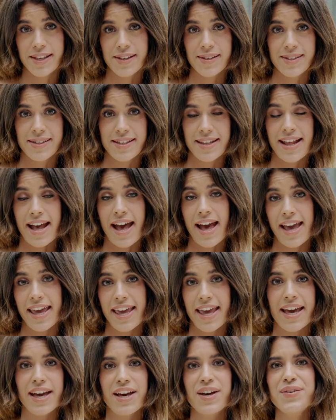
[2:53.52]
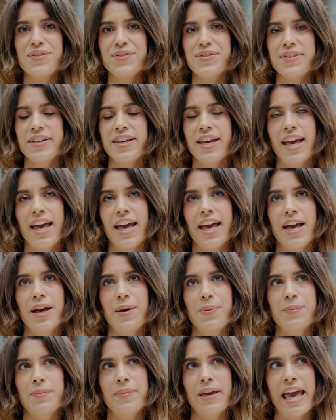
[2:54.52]
skills that I have
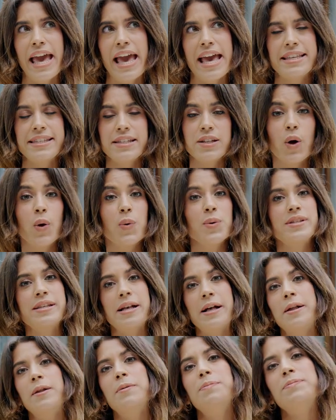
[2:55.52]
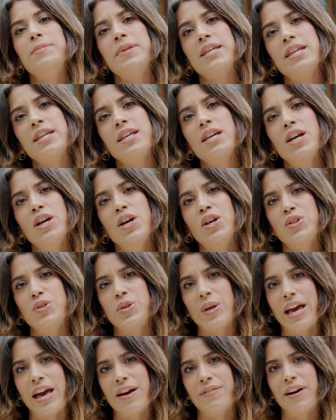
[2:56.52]
um, hasn't always helped me
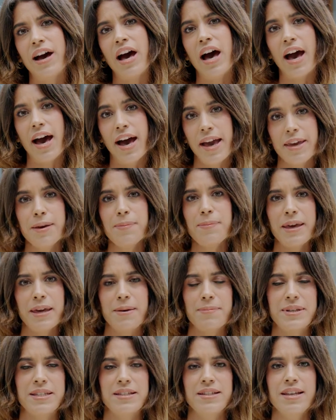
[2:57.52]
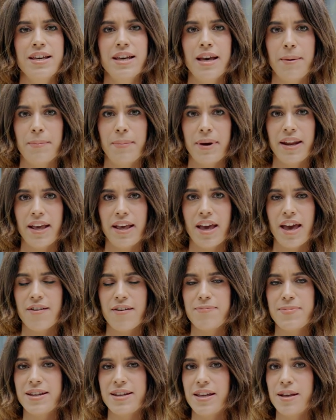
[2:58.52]
to have a higher payment, but I
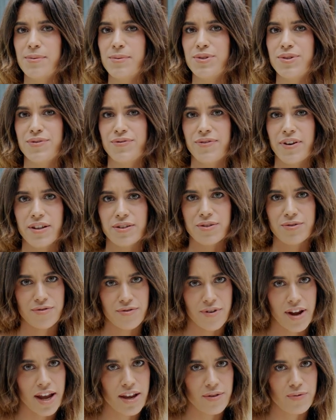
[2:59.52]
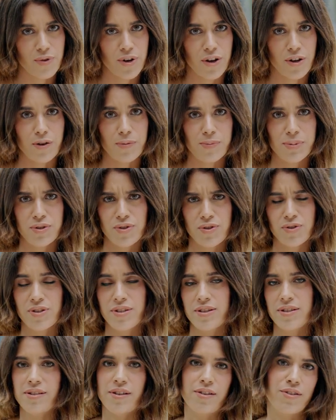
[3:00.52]
have been able to find great work
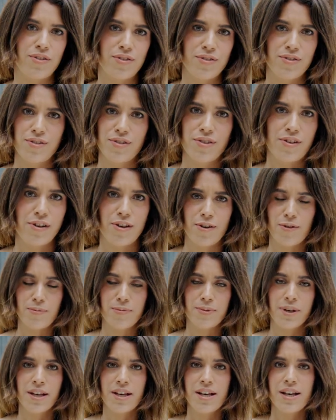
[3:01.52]
opportunities across the globe